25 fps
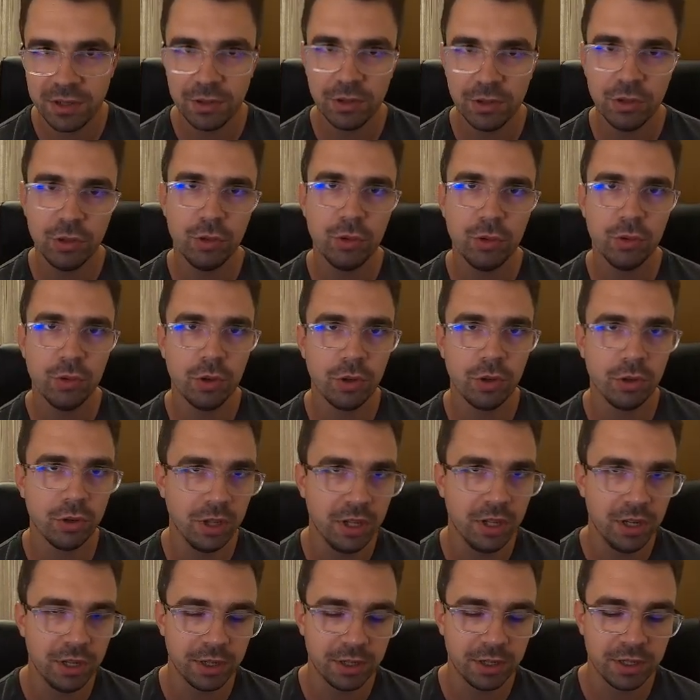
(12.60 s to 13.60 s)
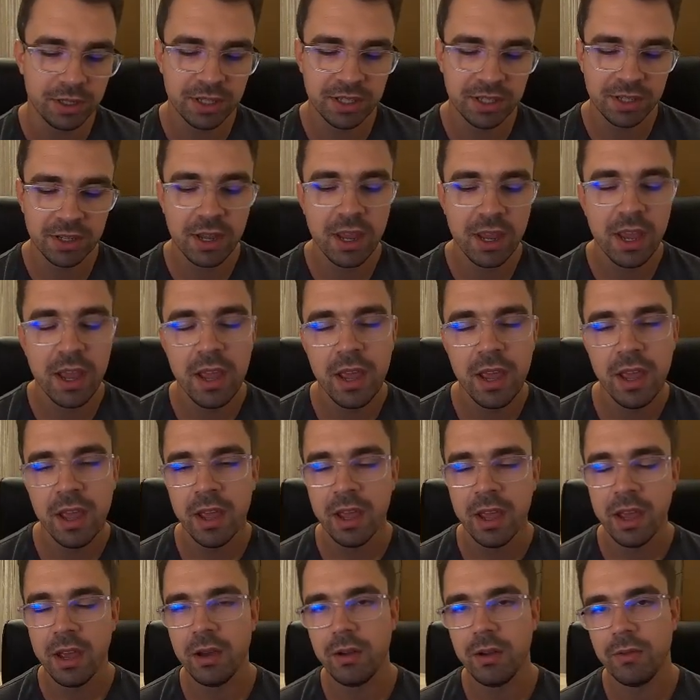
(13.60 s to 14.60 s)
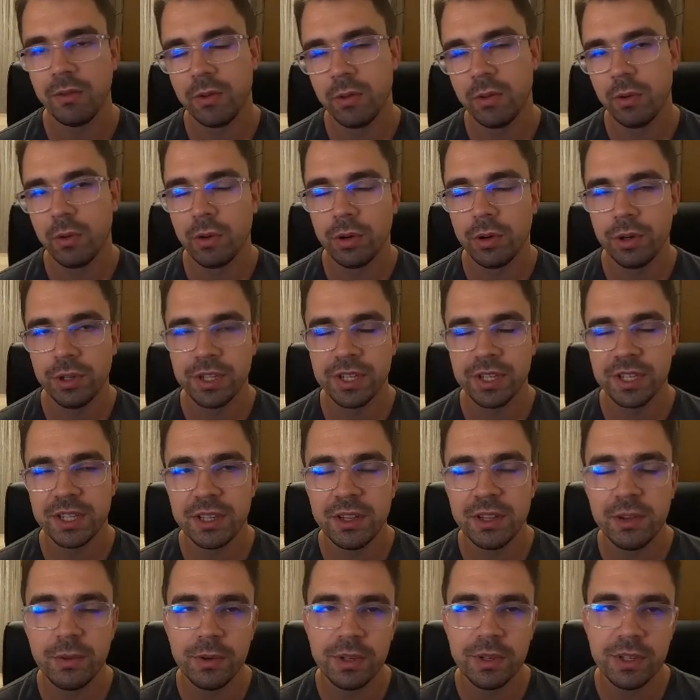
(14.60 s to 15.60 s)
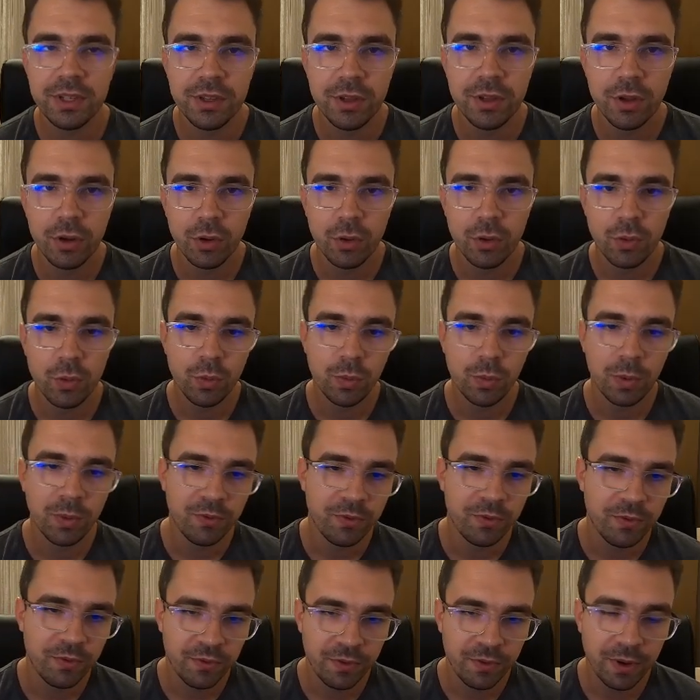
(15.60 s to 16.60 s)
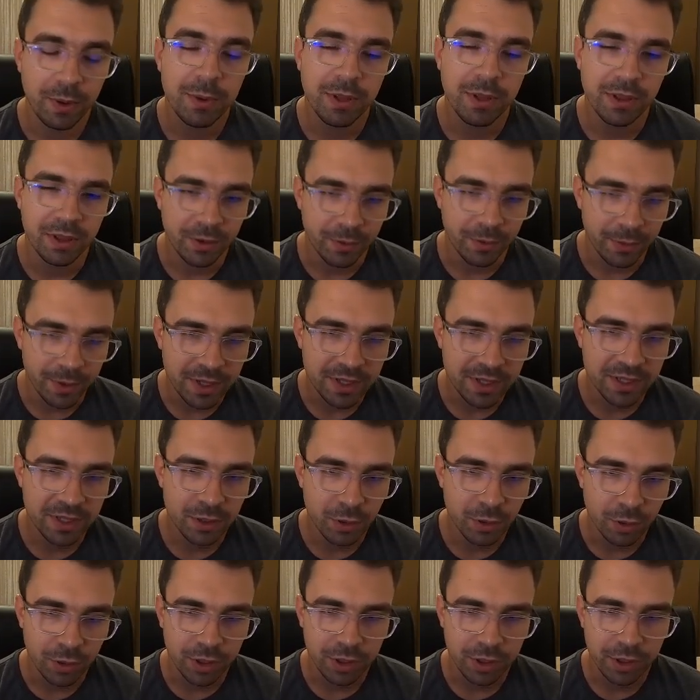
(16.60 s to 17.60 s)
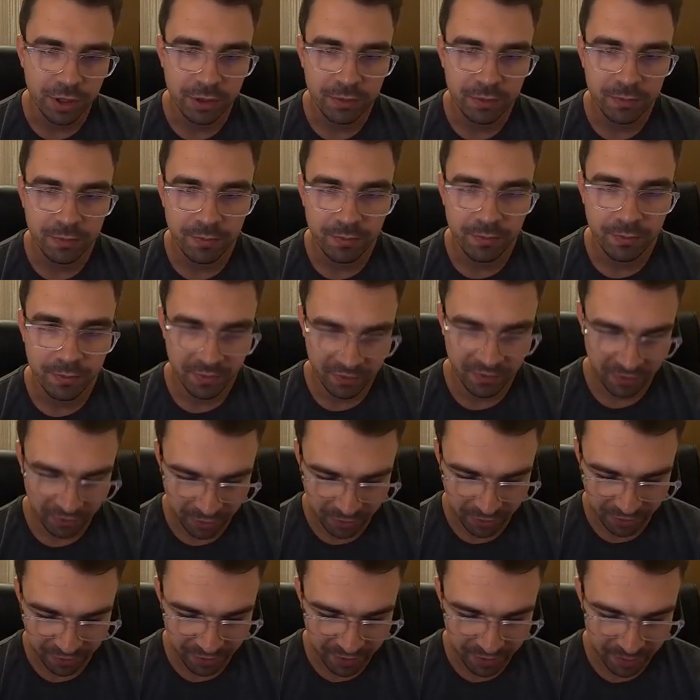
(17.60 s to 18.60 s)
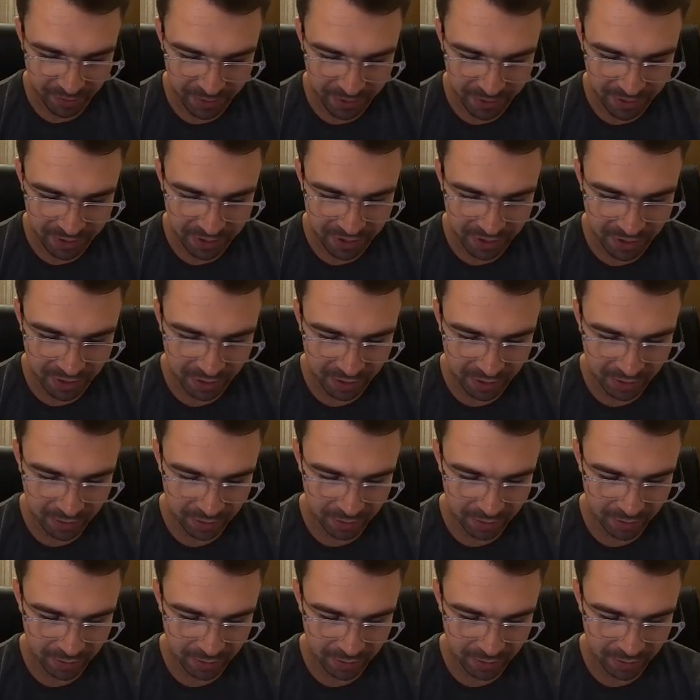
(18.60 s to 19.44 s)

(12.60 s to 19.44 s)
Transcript: you do on Linux. Of course, there is there is Docker for FreeBSD,